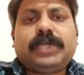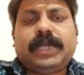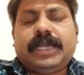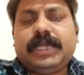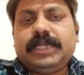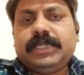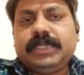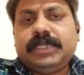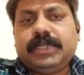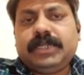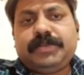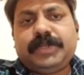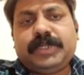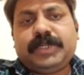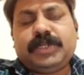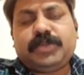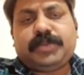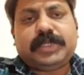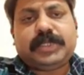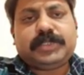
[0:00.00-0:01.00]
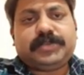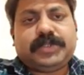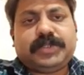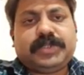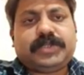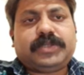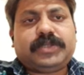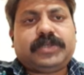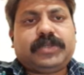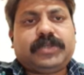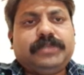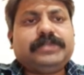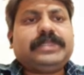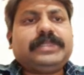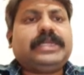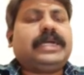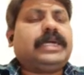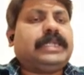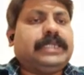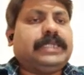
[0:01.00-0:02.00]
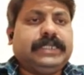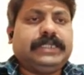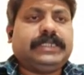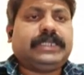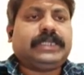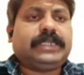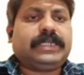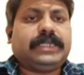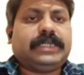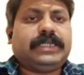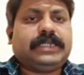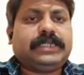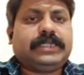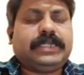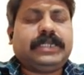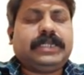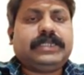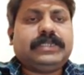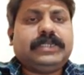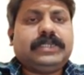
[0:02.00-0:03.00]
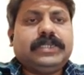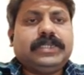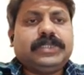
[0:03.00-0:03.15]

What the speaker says: and rough endoplasmic reticulum, they are interconnected.